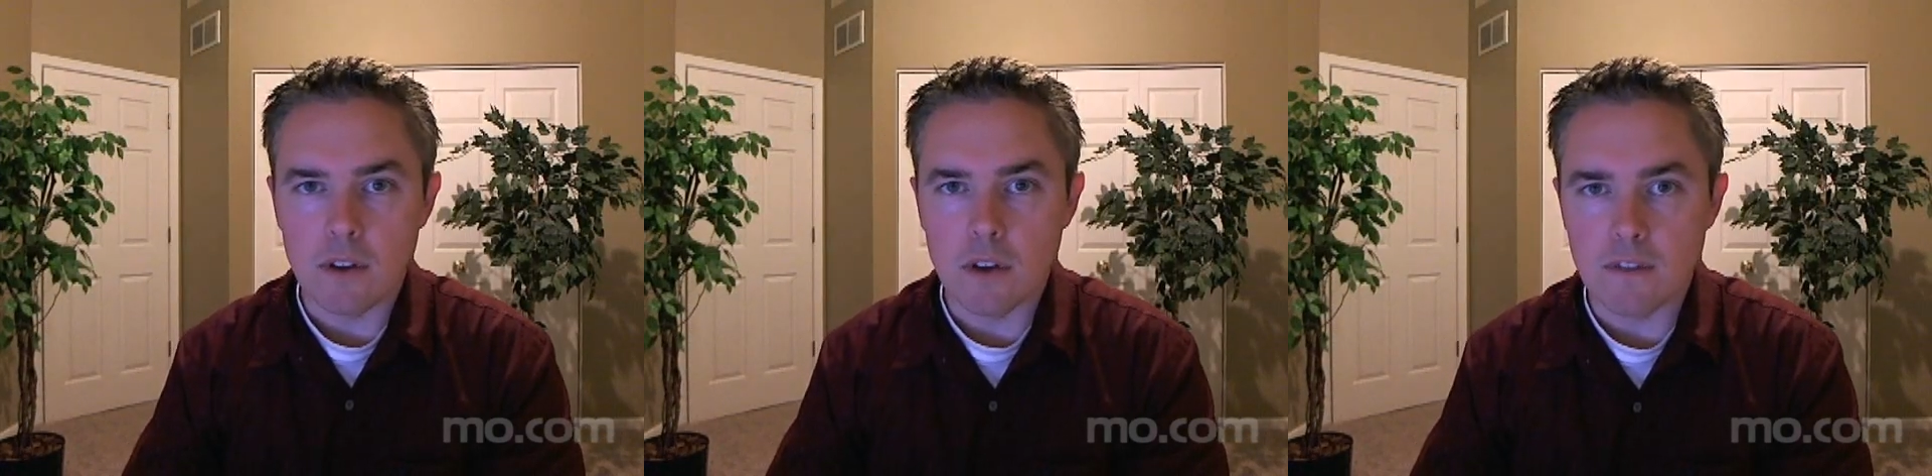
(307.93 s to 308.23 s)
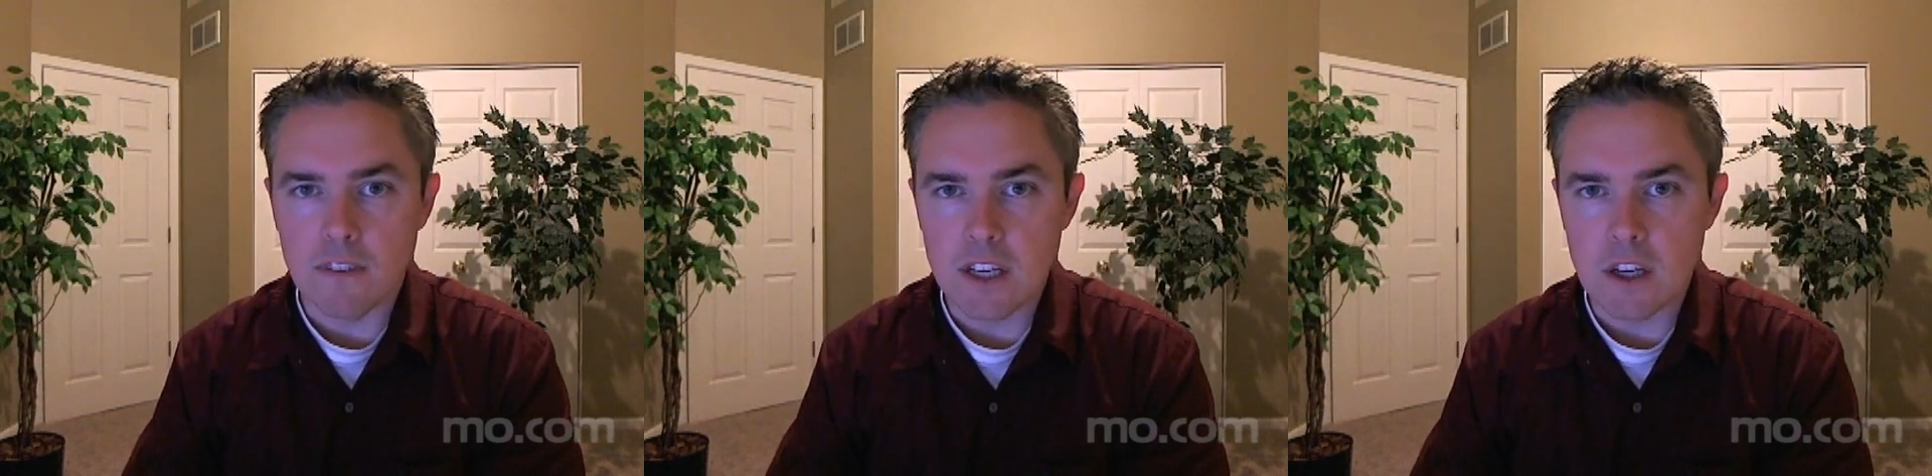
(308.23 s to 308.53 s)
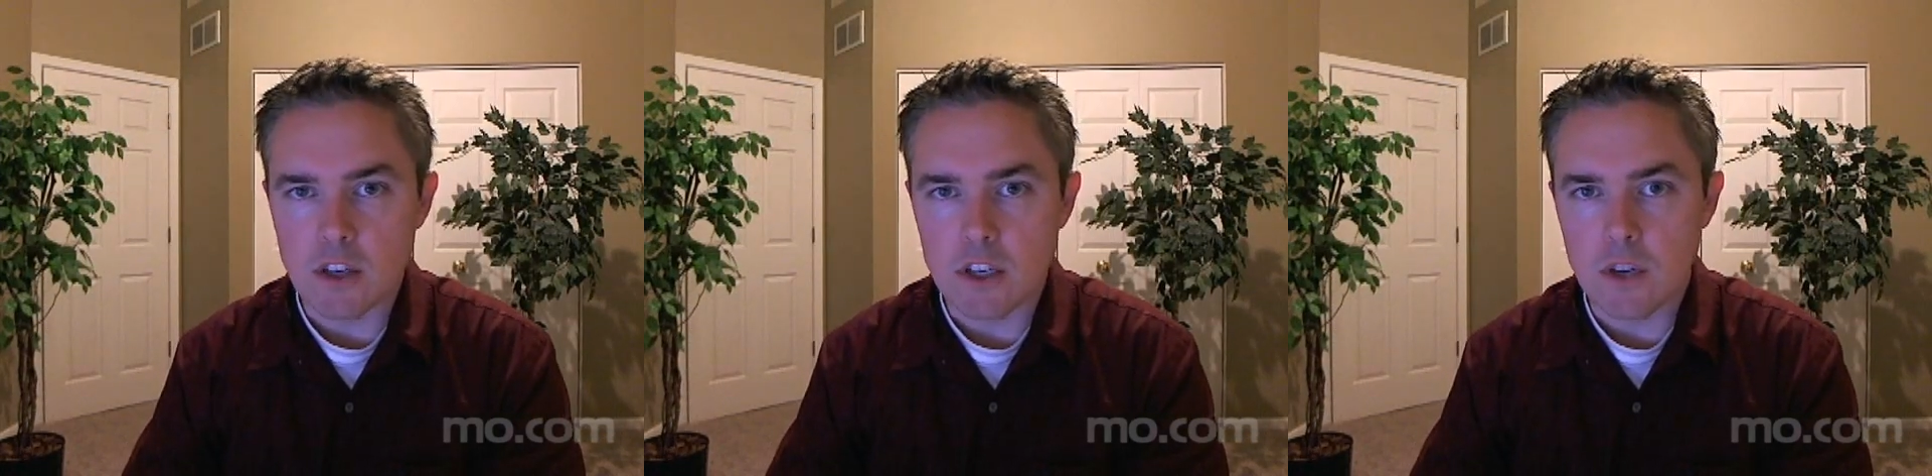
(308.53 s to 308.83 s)
there are
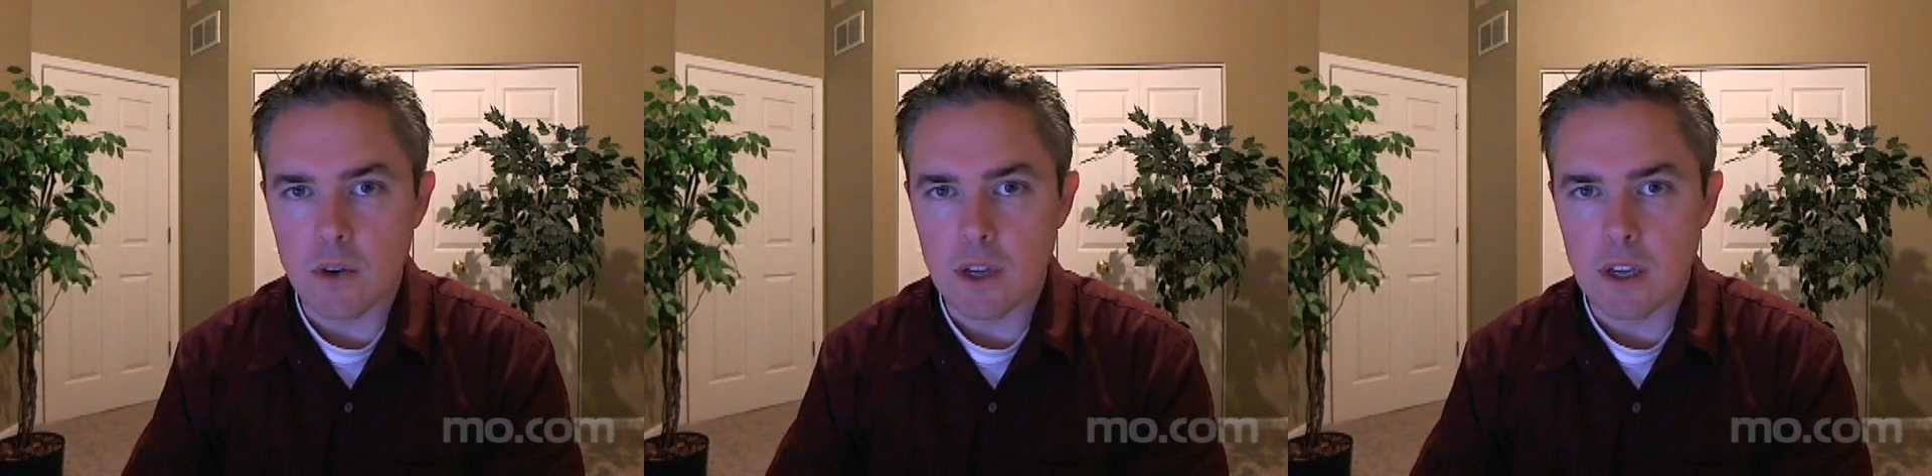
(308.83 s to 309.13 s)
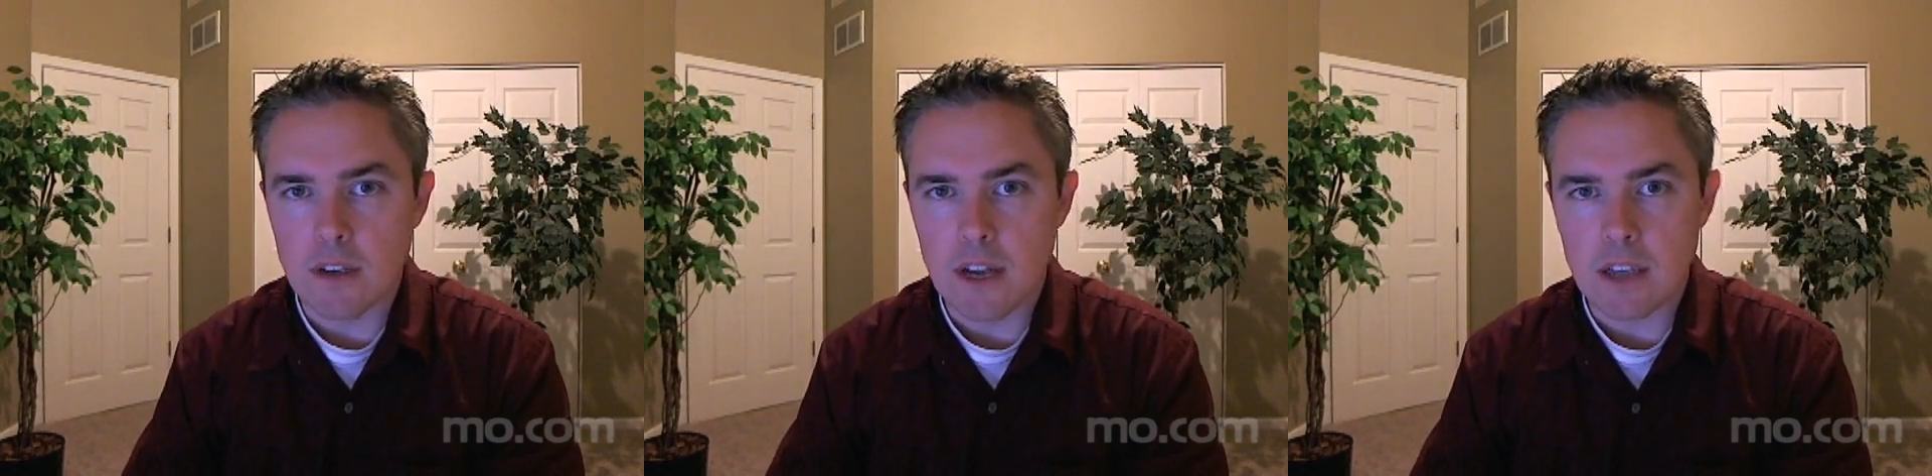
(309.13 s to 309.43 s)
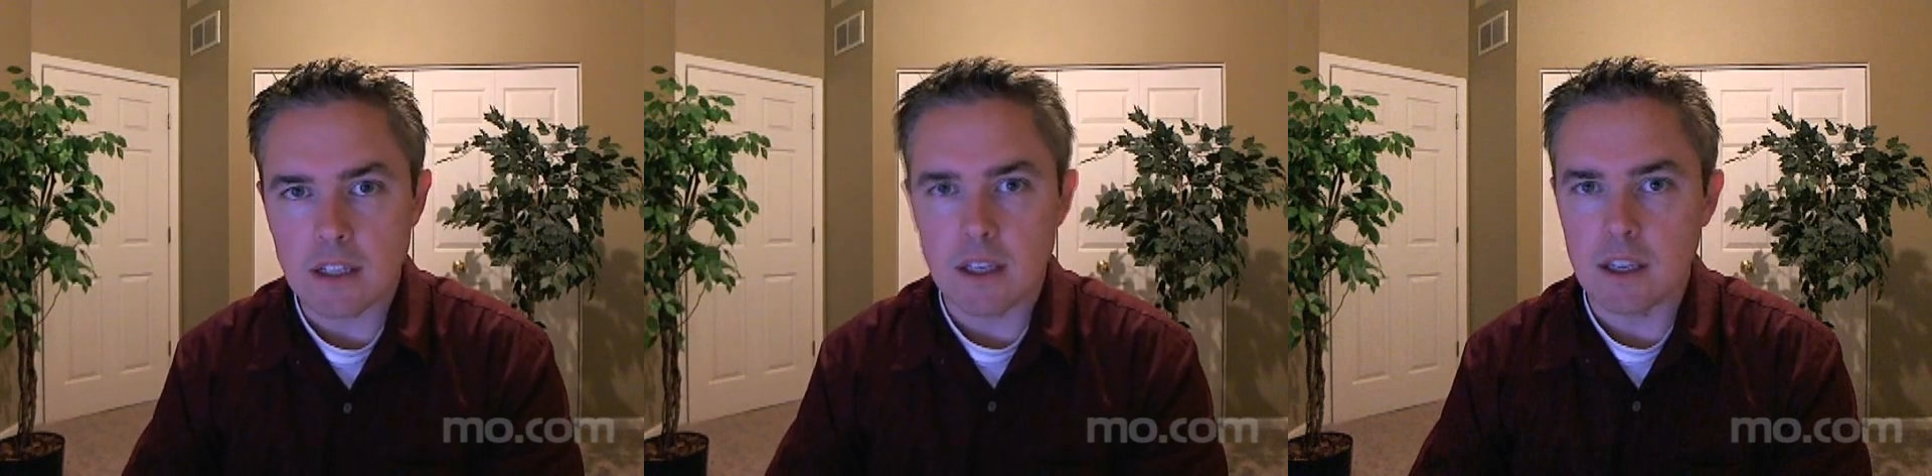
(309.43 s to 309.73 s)
videos showing
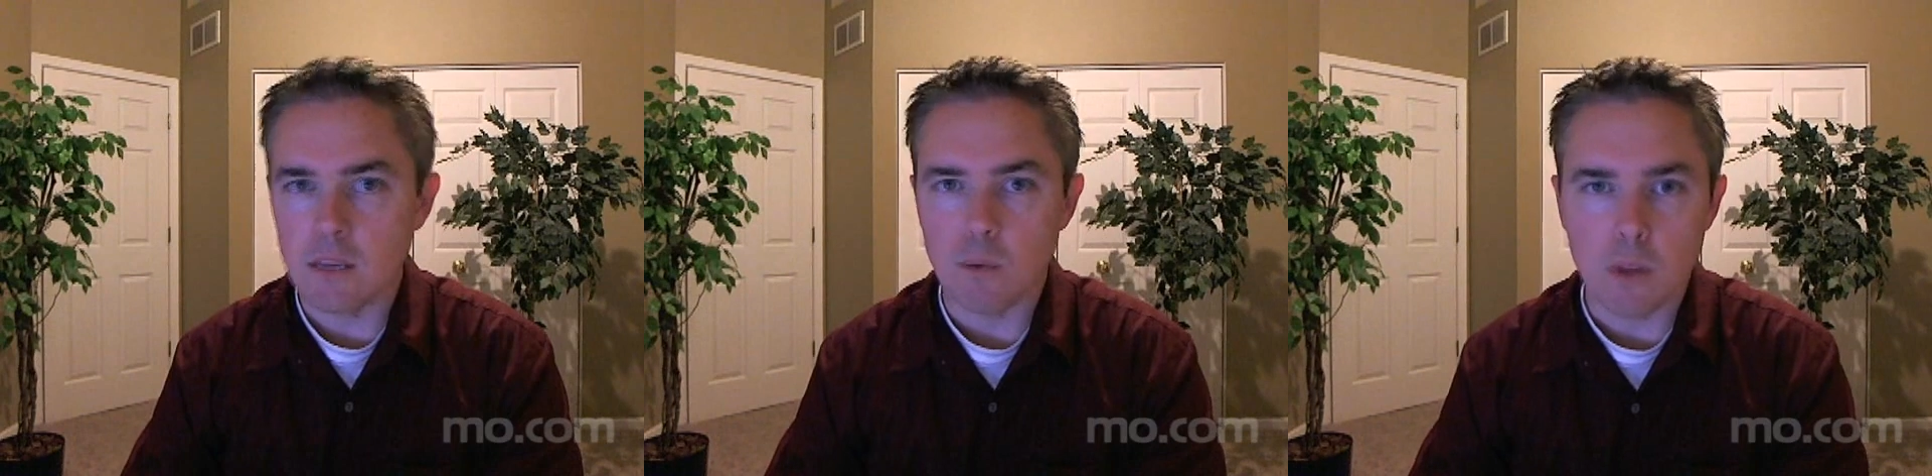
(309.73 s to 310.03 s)
exactly